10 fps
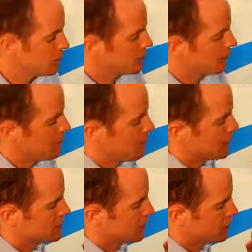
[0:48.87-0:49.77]
we can then
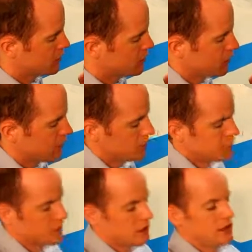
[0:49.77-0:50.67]
pass it through the front of
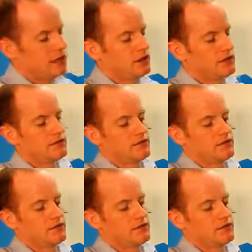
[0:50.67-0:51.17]
the cleat